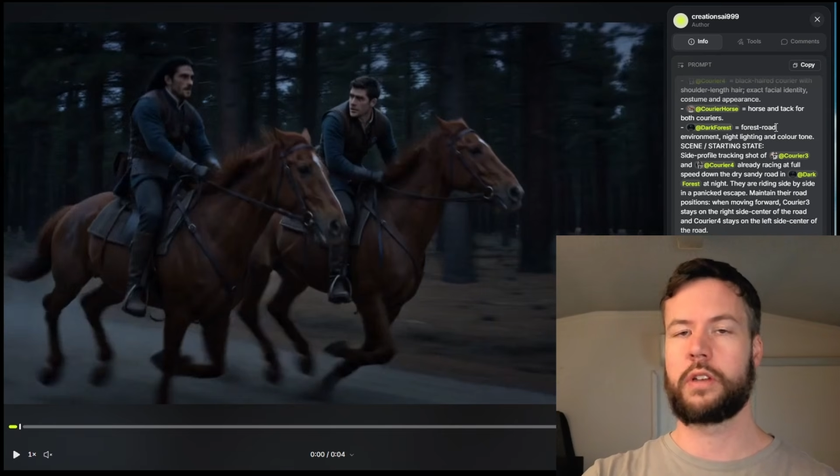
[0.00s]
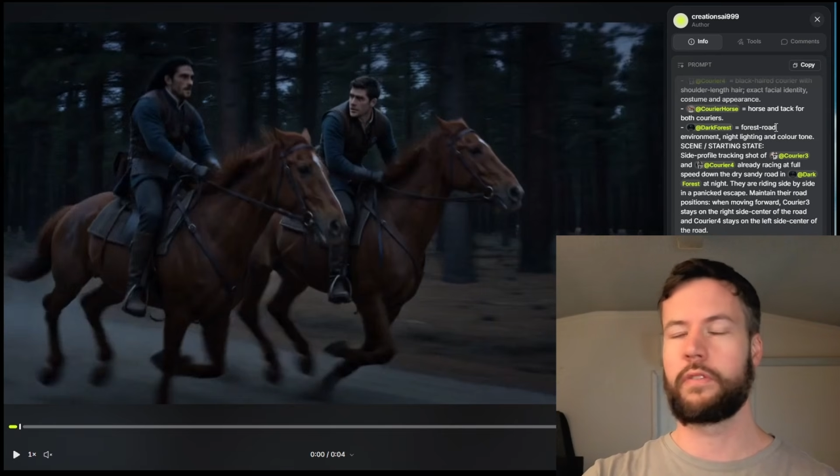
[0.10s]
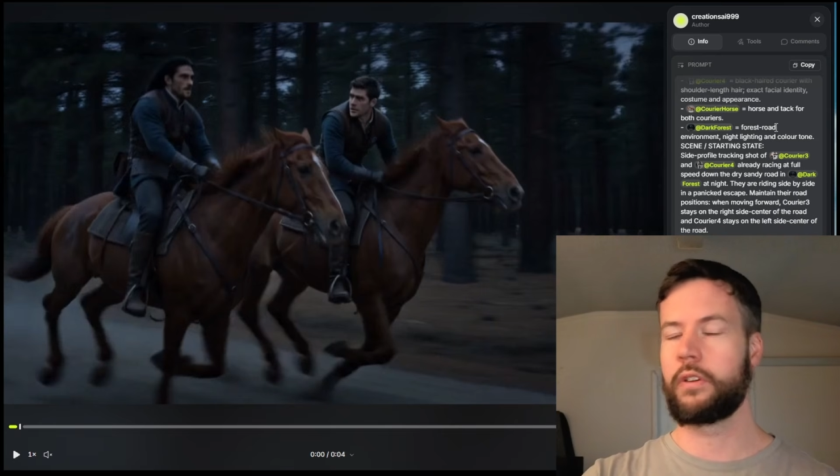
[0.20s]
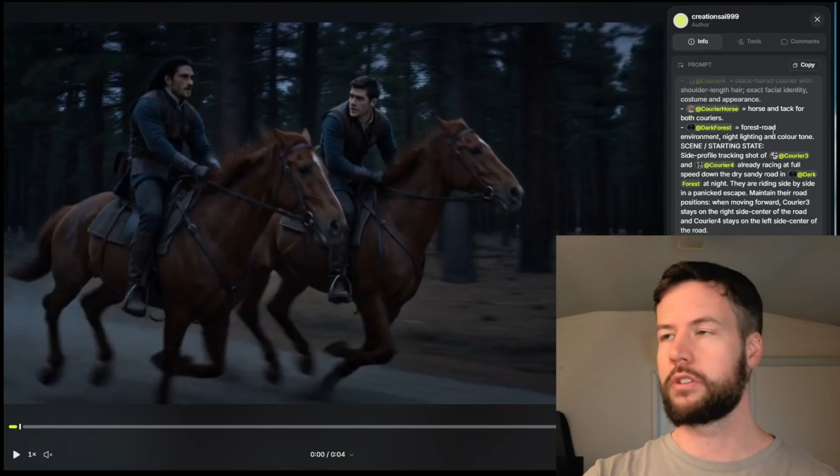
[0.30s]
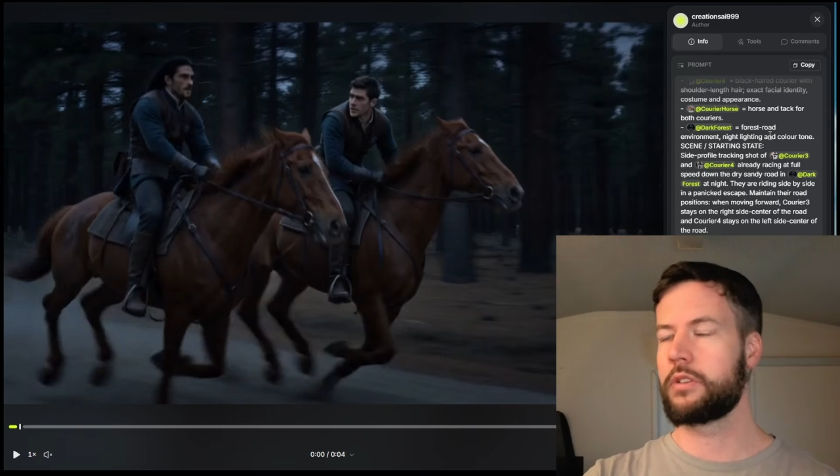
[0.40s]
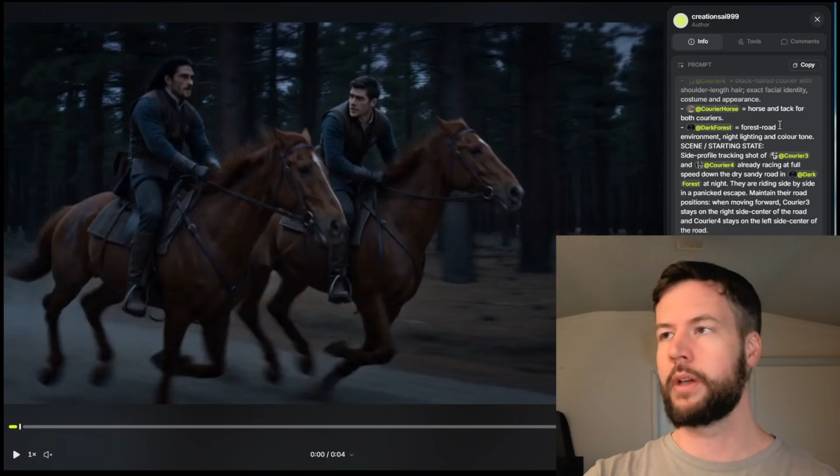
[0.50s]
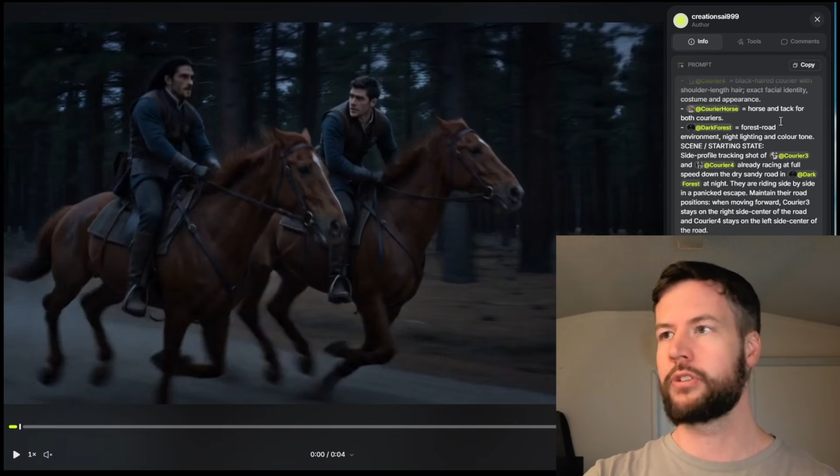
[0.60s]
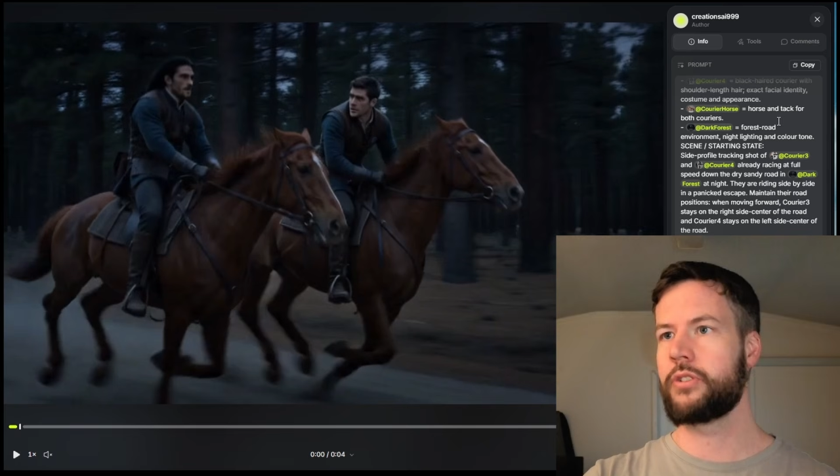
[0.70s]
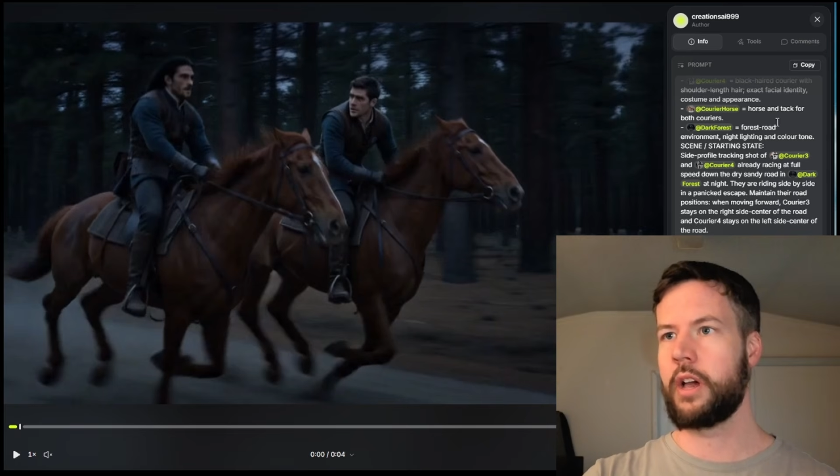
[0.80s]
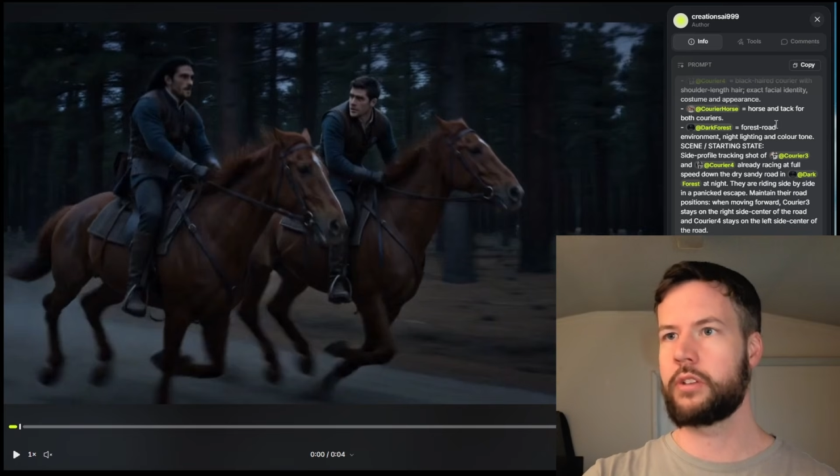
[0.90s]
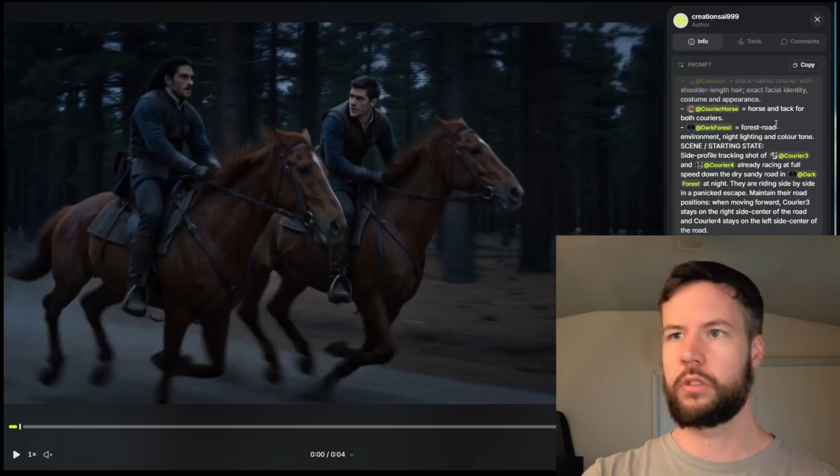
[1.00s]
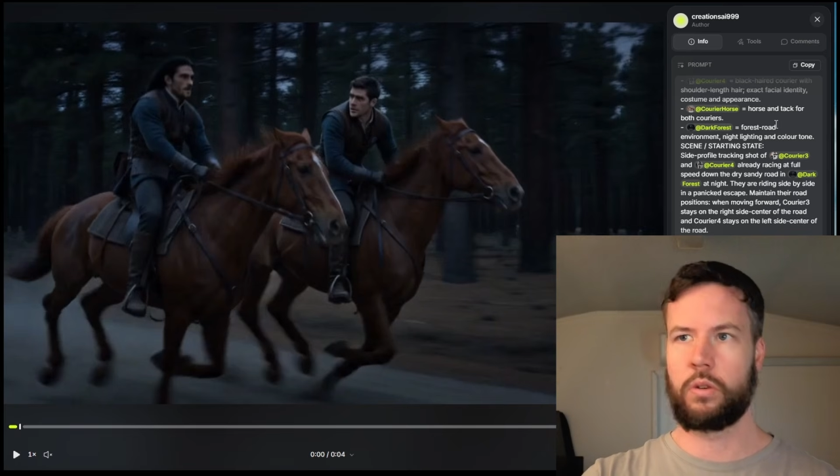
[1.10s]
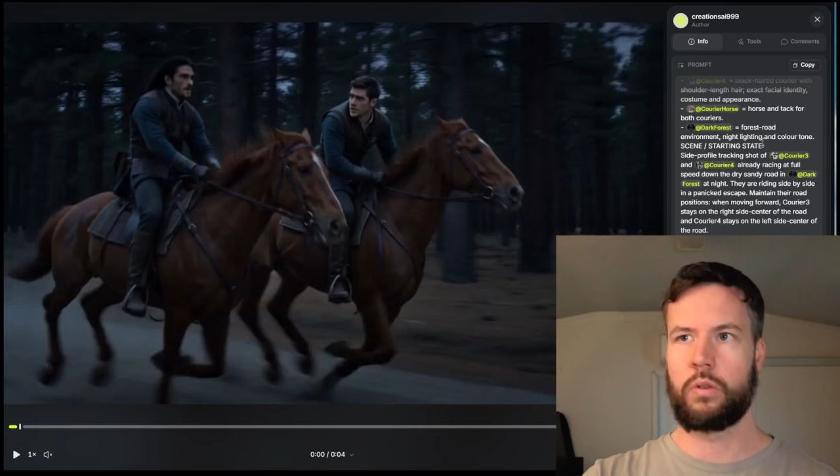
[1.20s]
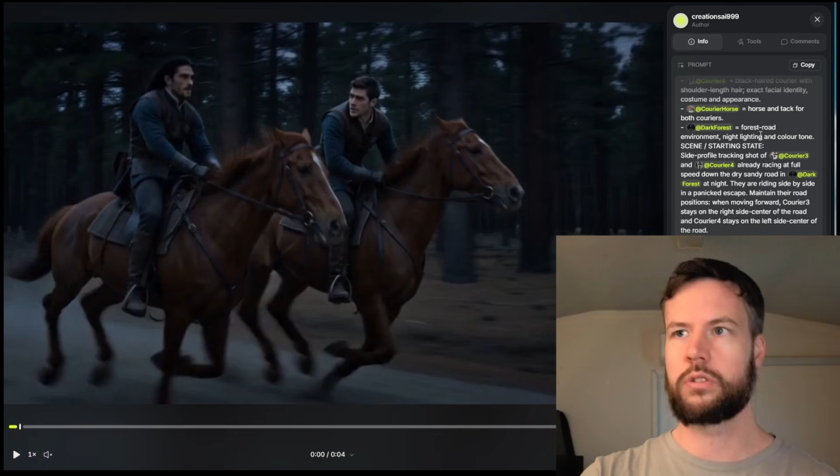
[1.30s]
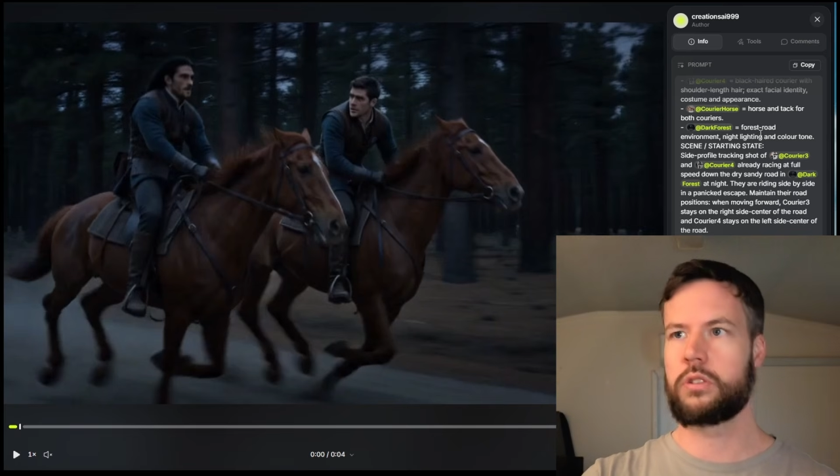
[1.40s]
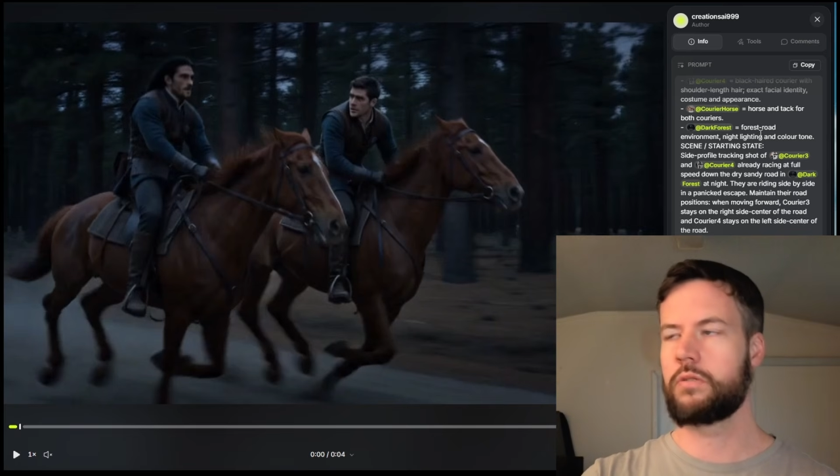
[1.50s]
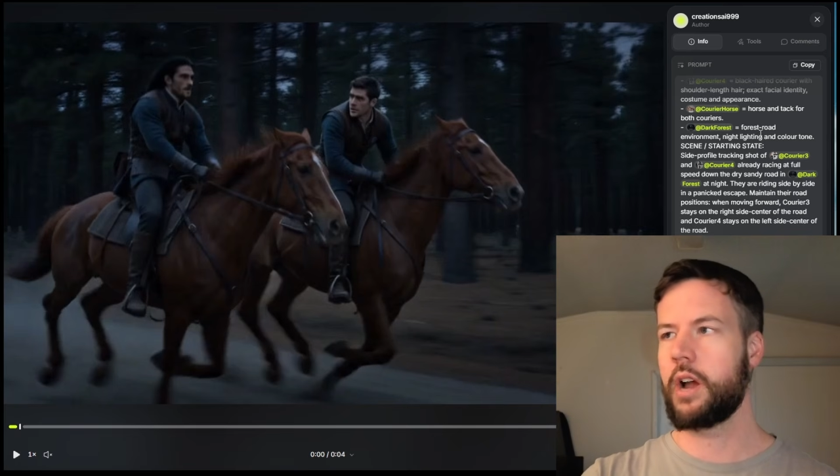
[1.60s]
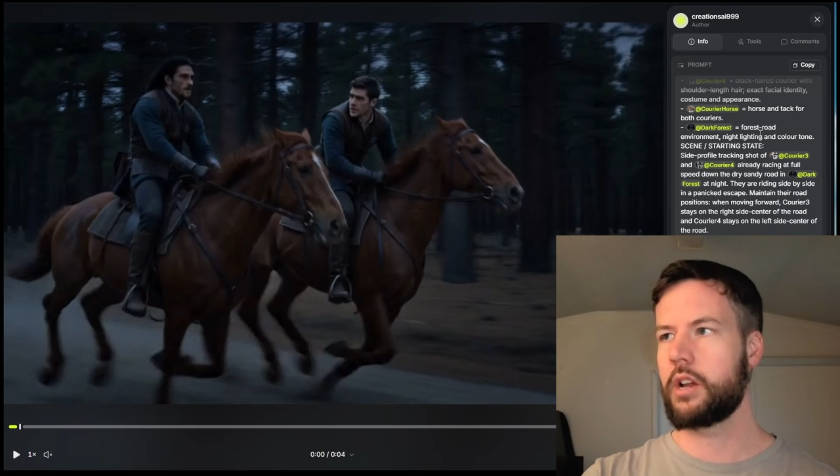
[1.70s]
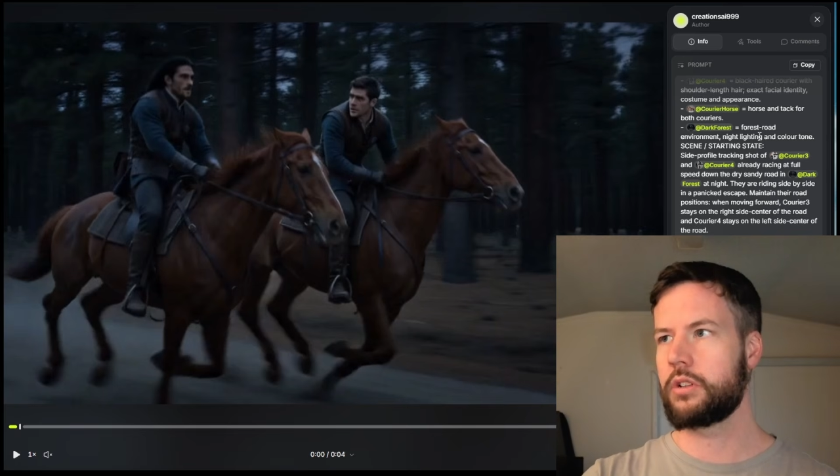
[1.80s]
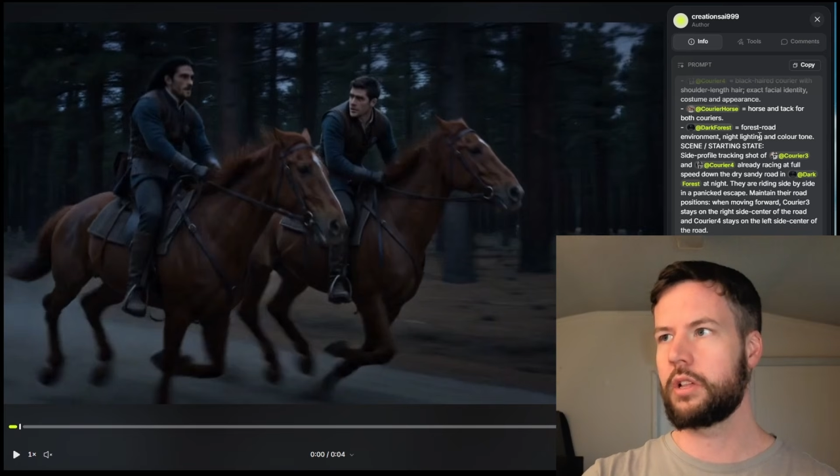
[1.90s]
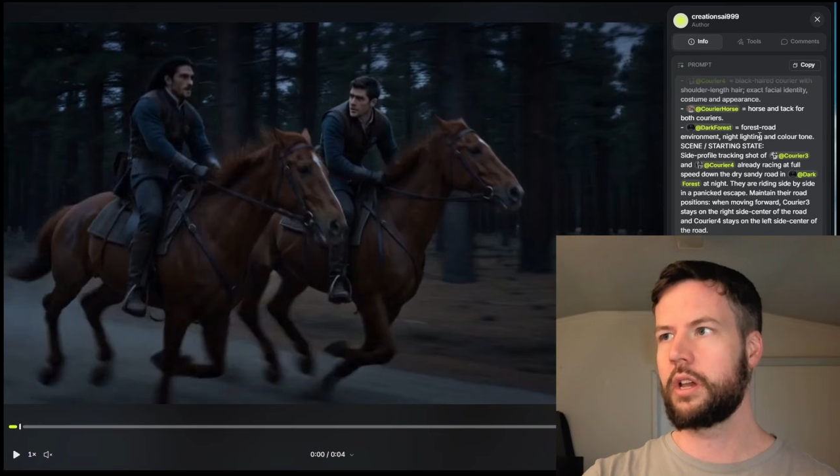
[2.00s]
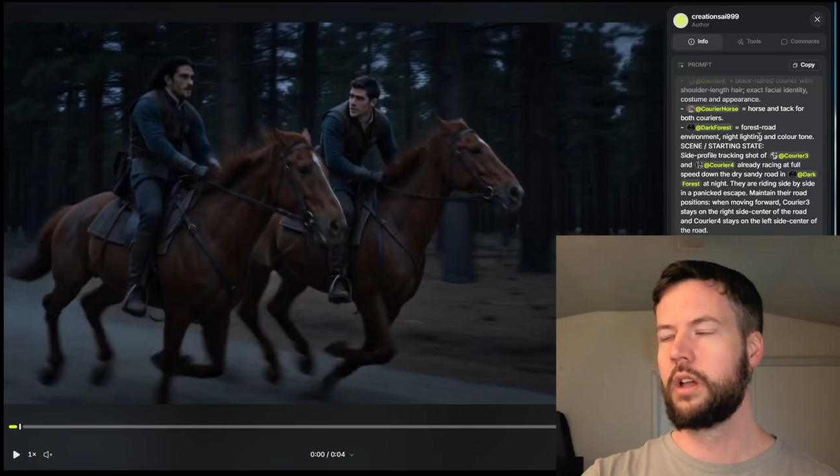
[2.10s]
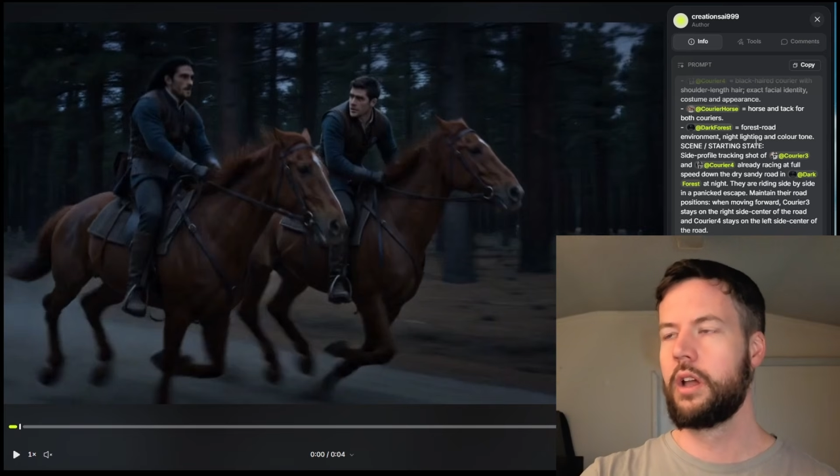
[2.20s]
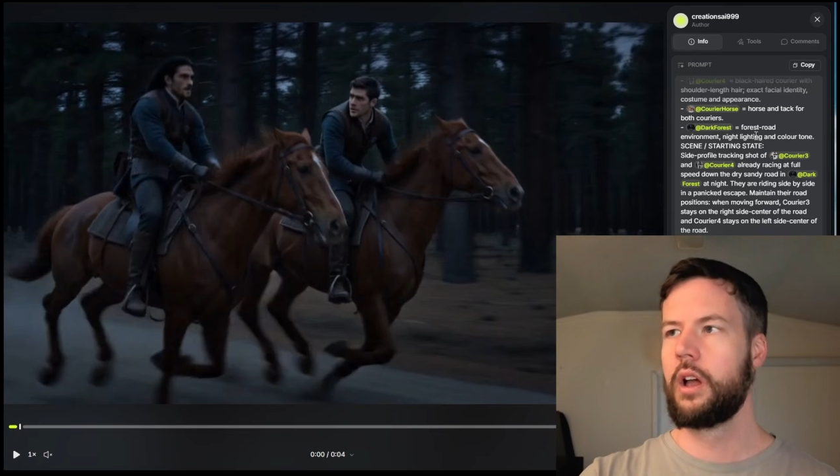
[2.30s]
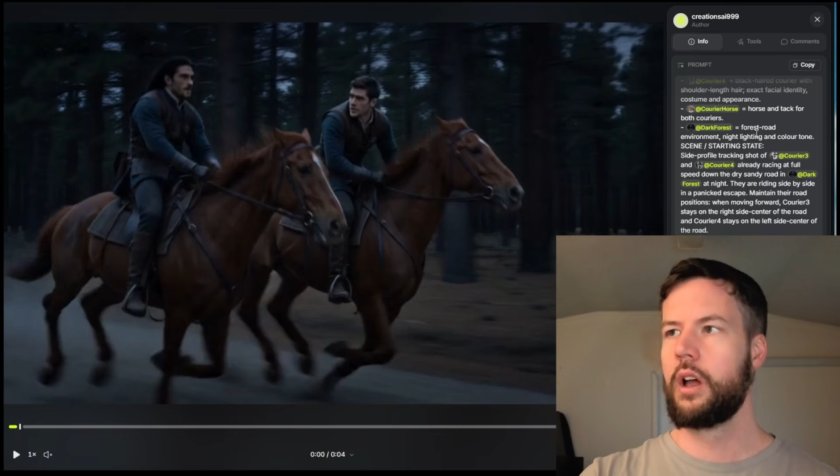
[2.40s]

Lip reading: I forgot to mention that. So the horses are actually